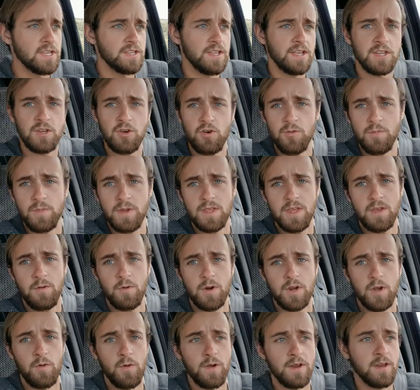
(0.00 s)
and they told me they
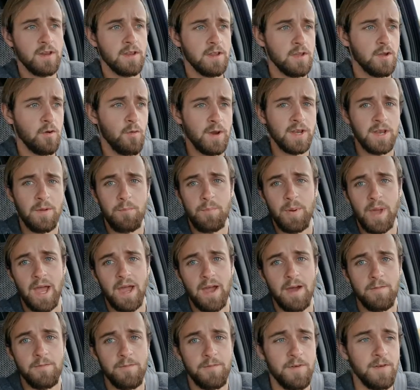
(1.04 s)
were going to
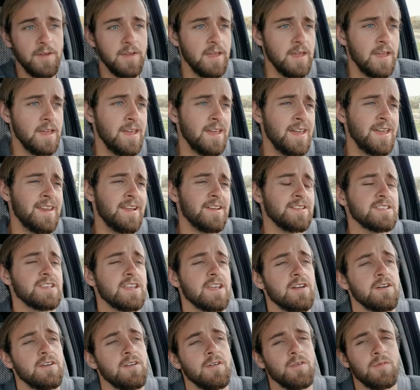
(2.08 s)
Banff, and I was
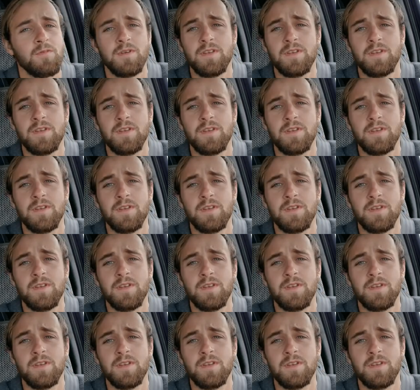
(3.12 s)
like, oh